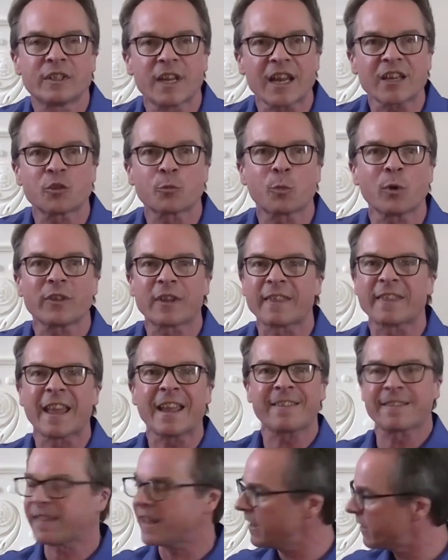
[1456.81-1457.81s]
desperate that
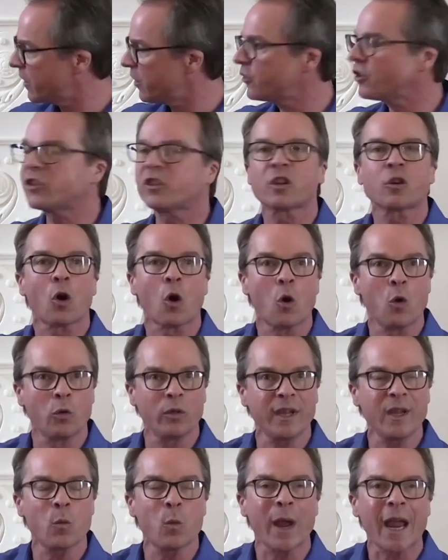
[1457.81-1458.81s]
they think this is their
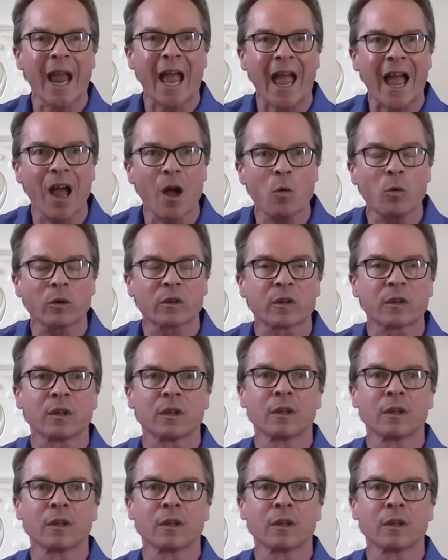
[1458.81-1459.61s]
only way out.